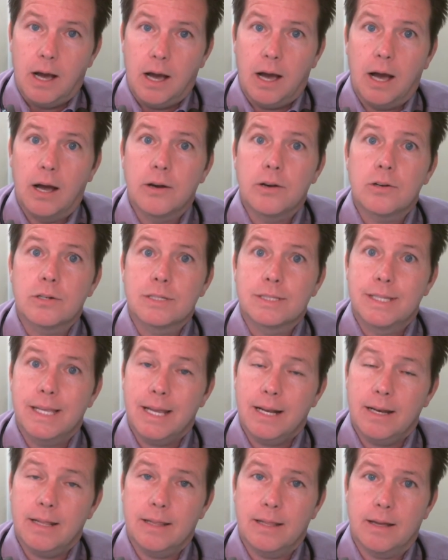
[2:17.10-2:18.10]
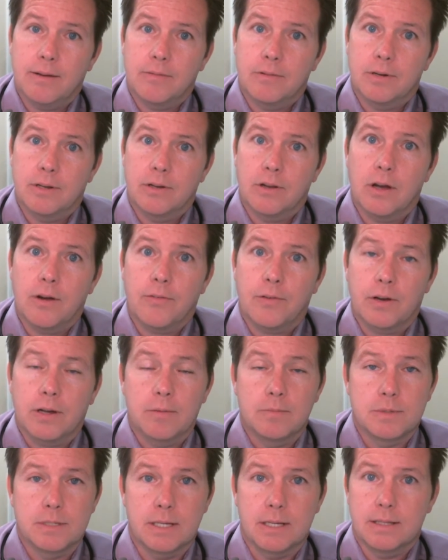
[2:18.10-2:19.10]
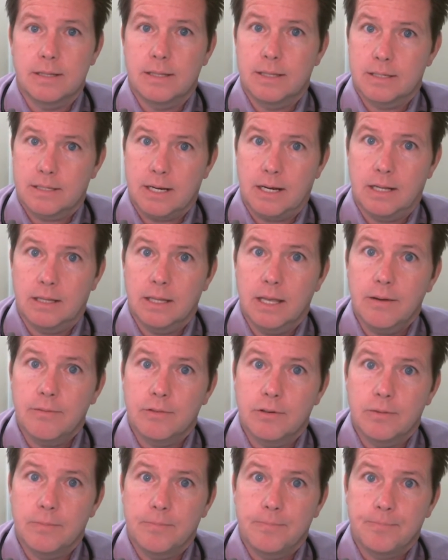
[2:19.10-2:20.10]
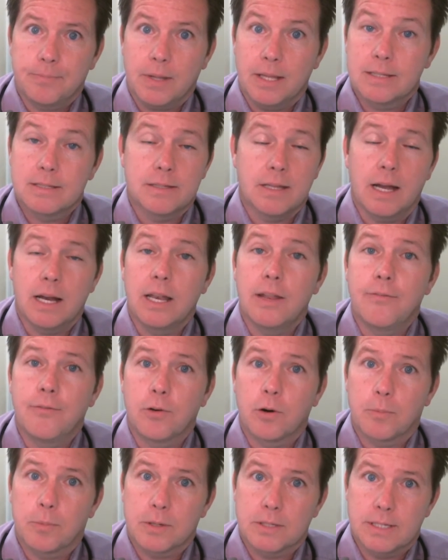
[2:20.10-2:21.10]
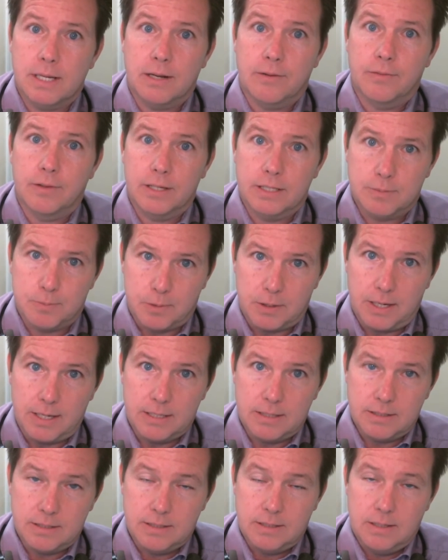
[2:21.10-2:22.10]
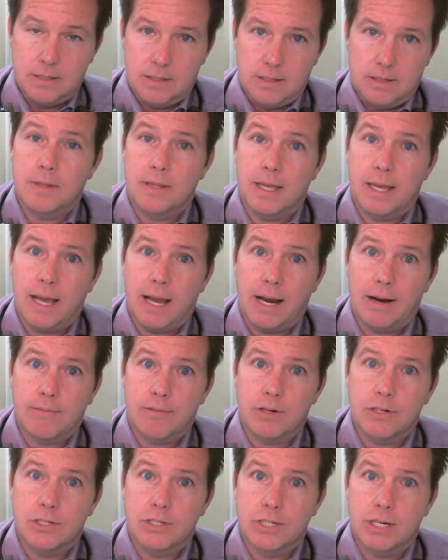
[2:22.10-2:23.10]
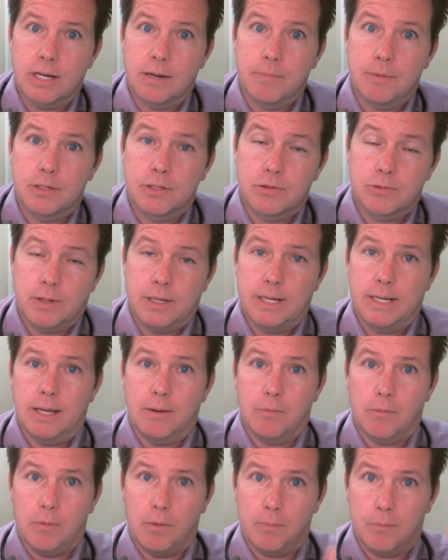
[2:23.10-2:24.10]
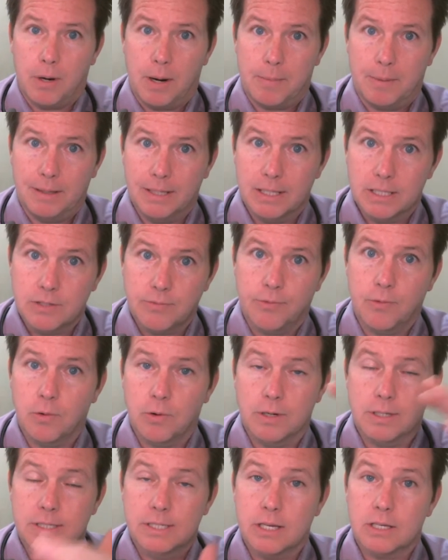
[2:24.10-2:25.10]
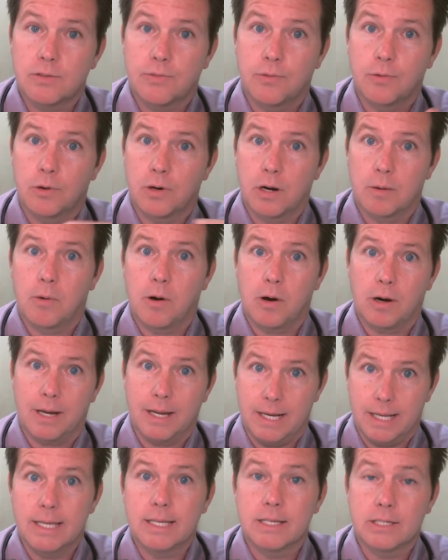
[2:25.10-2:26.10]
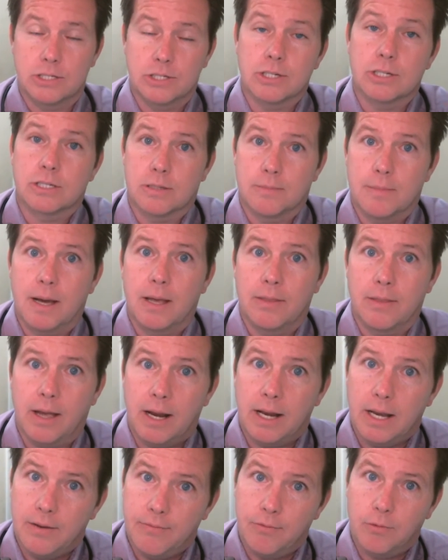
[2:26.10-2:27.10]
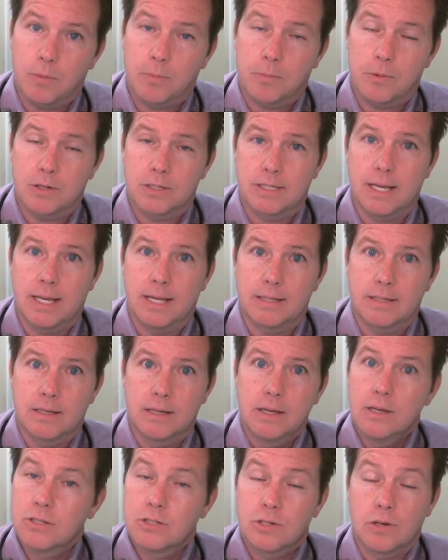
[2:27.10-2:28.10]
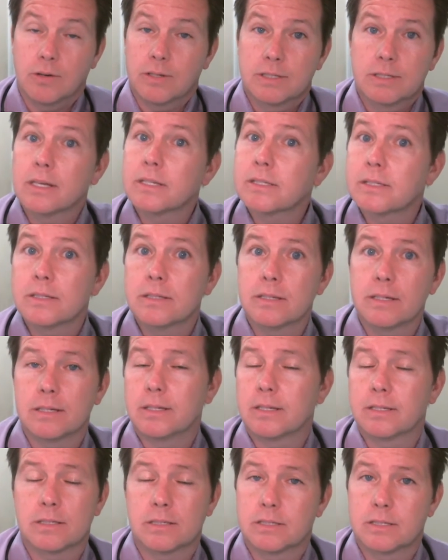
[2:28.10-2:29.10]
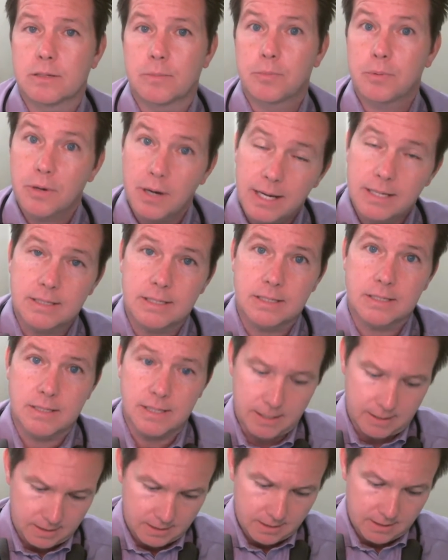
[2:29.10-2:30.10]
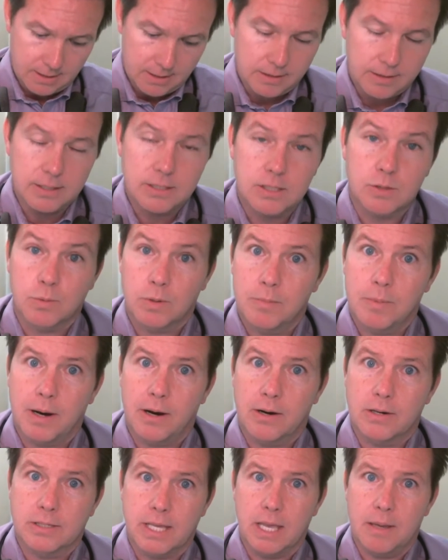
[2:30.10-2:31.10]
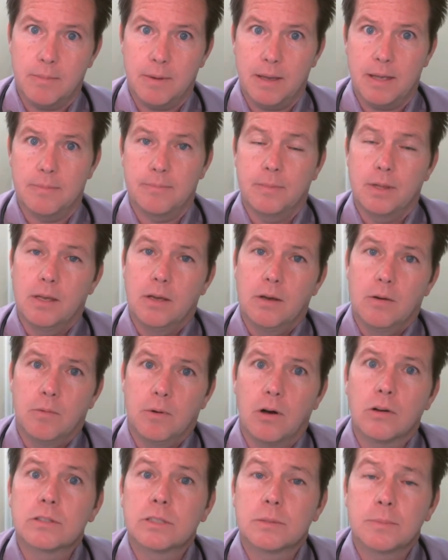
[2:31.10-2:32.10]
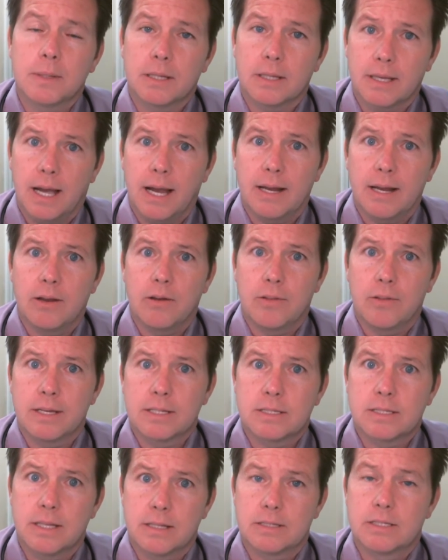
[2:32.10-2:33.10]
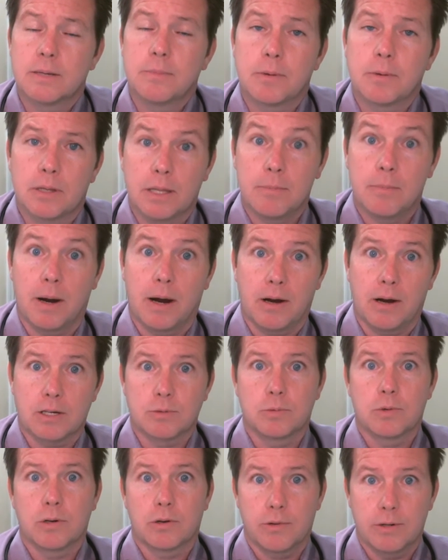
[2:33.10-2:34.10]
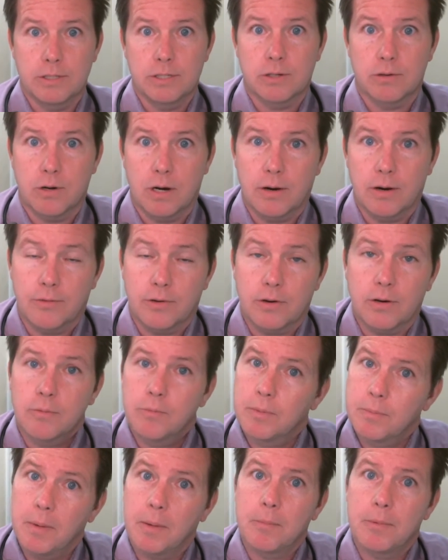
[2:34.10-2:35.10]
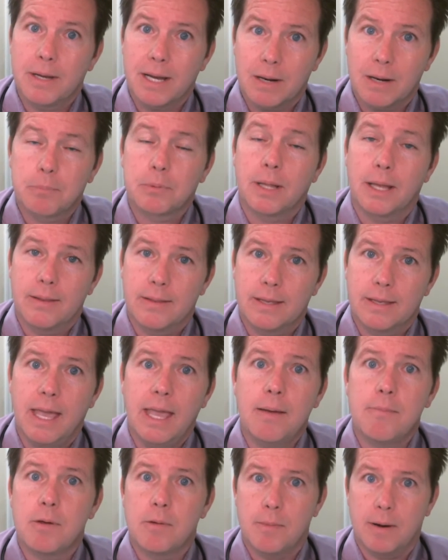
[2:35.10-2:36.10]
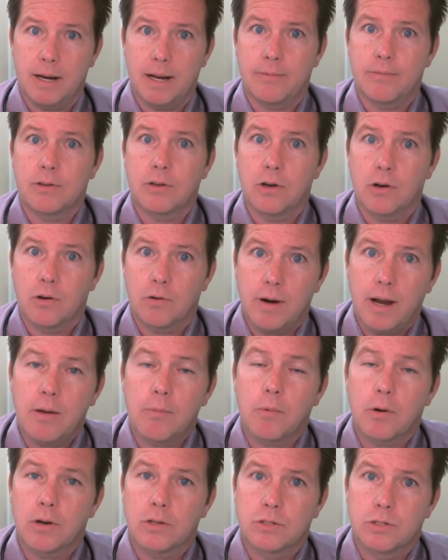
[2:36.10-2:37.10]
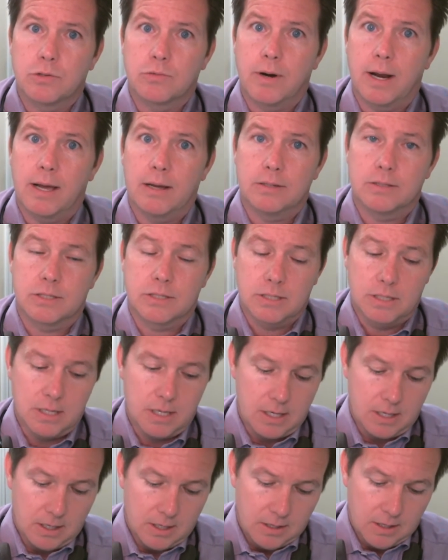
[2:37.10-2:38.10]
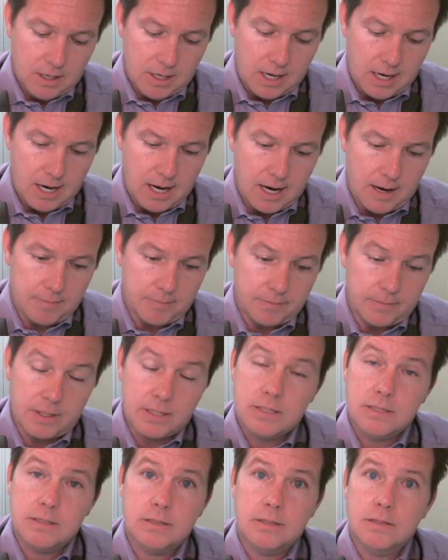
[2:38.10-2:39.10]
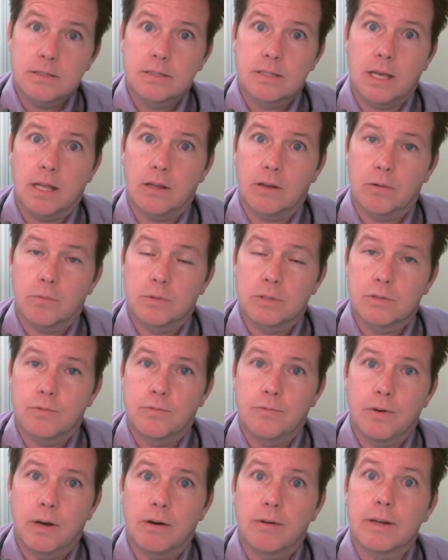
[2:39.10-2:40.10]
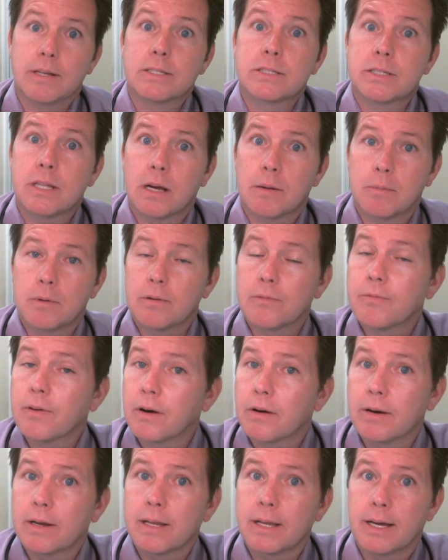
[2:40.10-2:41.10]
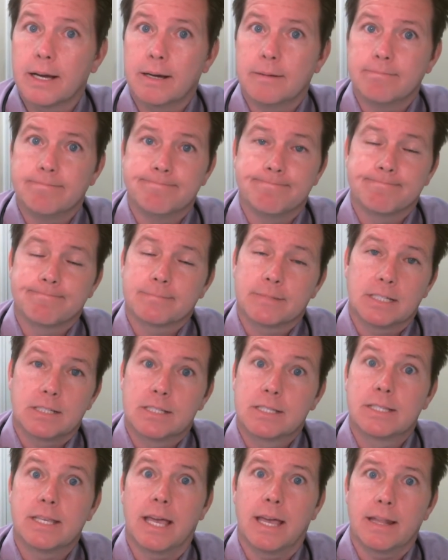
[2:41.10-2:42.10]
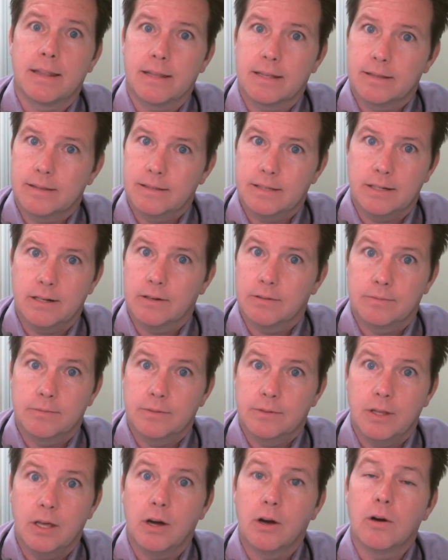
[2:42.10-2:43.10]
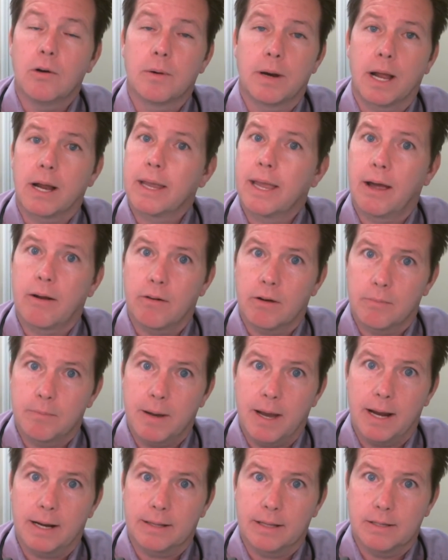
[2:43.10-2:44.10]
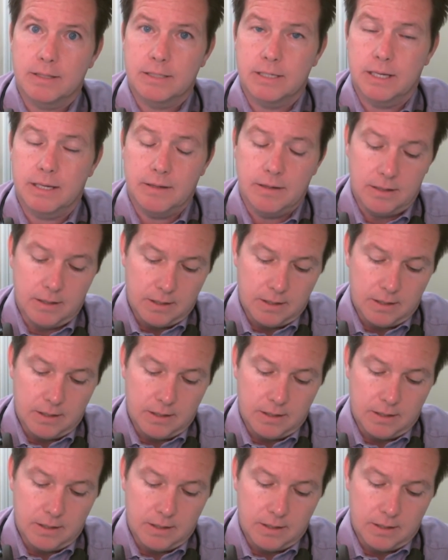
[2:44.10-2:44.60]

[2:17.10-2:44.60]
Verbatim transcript: Understanding that when an offer comes in at this kind of level, it's 94% of list price. The average between property lists for and sells for in our market is just about 94%. So it doesn't surprise us that this is where the buyers came in. Well, ultimately, I know this, that typically buyers will increase their offer, but we got to play the game. We might have to go around one or two rounds. This seller was very stubborn, very set that, you know, no, we're not countering back. That's it.